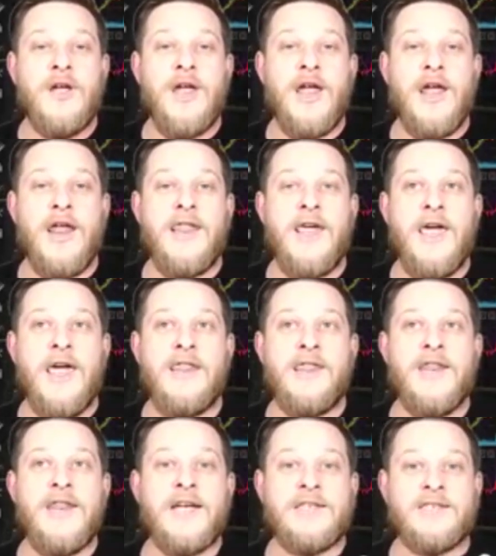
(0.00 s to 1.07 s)
And then
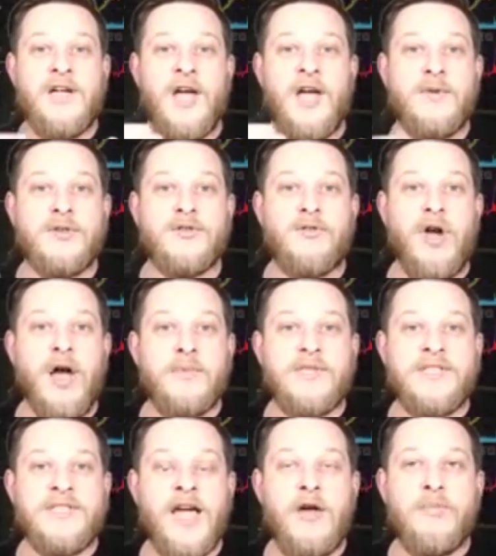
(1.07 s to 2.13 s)
the next time it
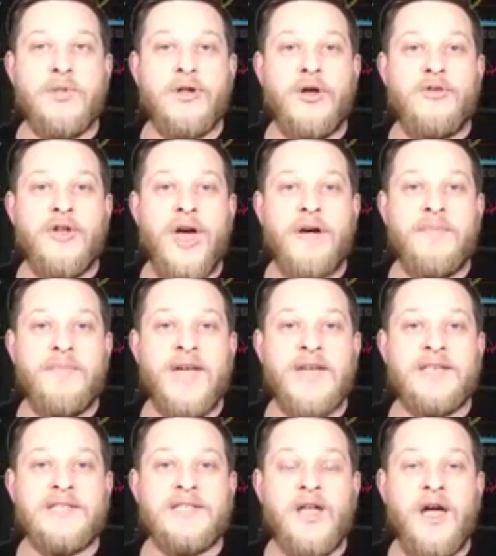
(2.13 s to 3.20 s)
drops down below that
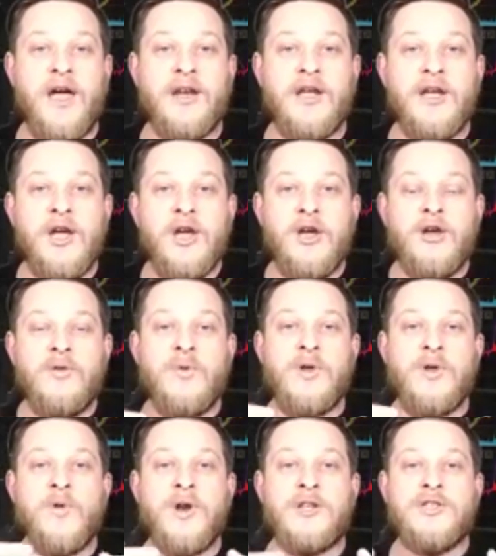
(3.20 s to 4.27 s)
baseline, what
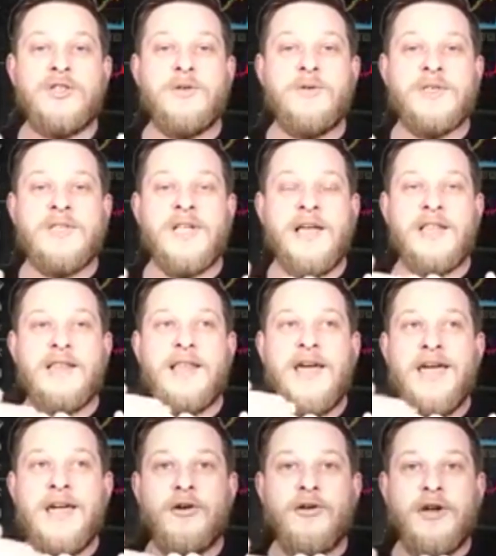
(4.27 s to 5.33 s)
you want to do is like
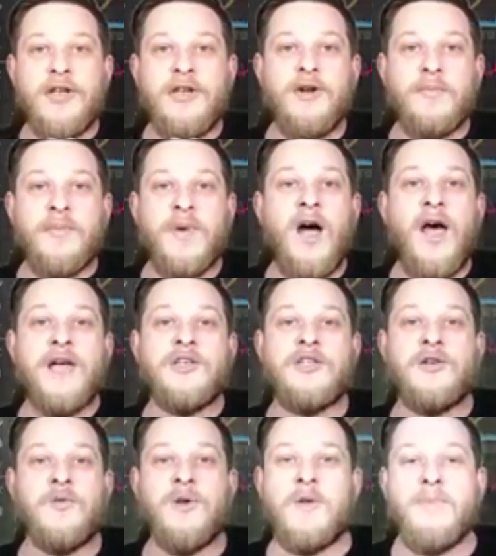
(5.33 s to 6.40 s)
layer in your buys.
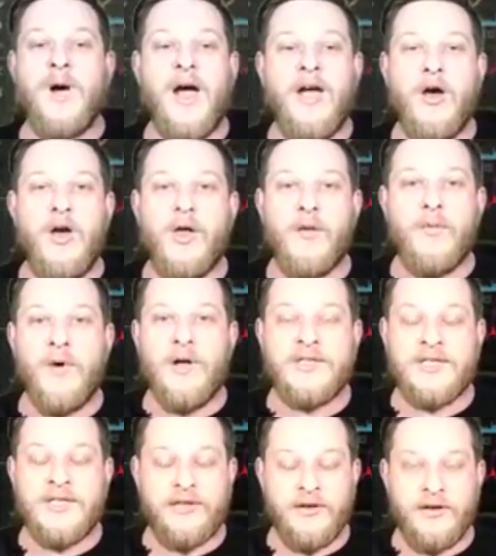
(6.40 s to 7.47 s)
You don't want to buy all at
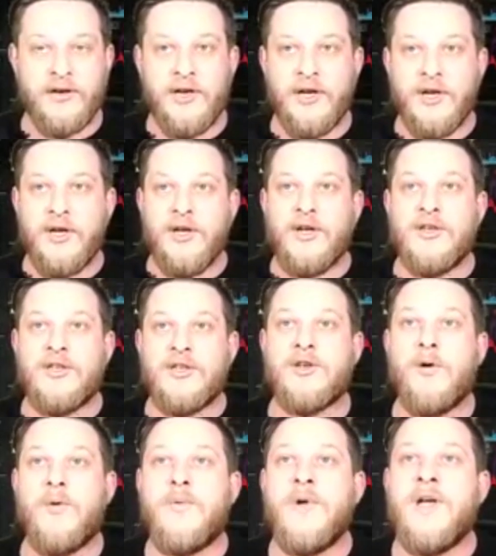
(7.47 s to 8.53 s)
once either.
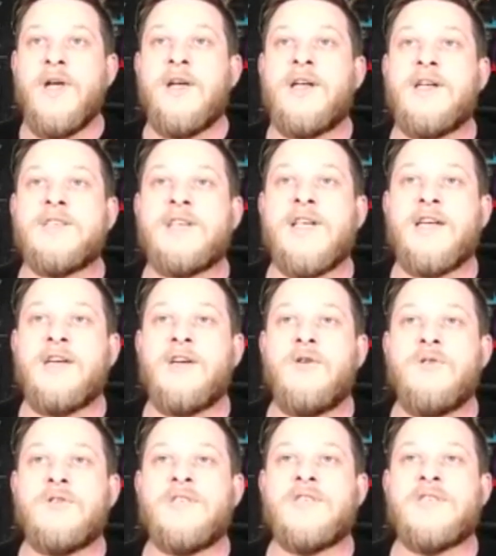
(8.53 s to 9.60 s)
So, cause like,
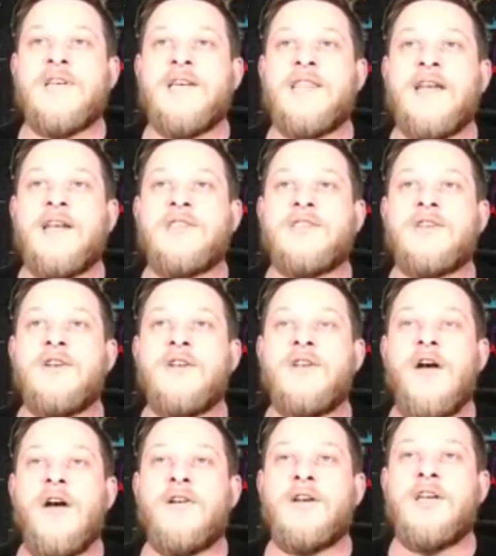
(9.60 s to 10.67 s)
who's to say that it's going to
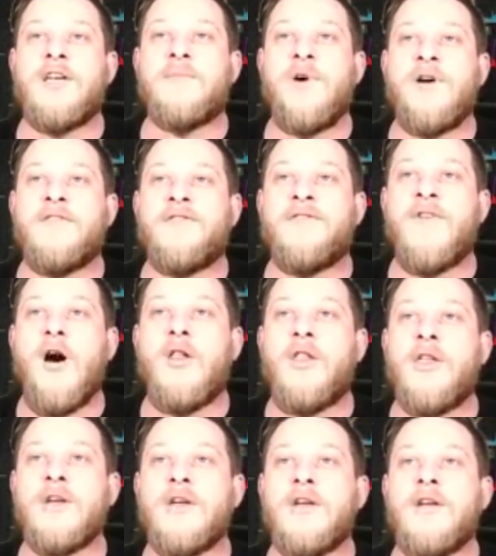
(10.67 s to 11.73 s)
not keep on
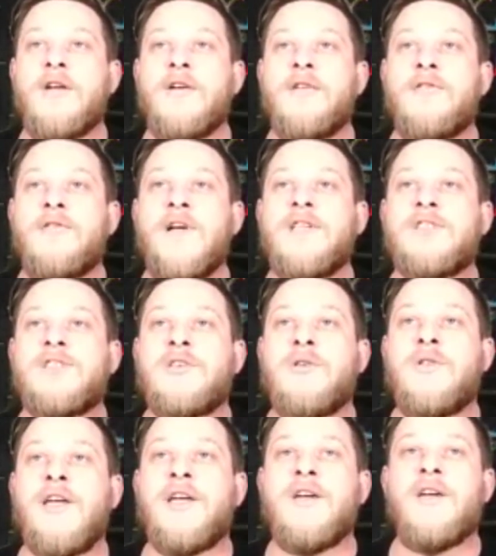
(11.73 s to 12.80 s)
falling, right? So like,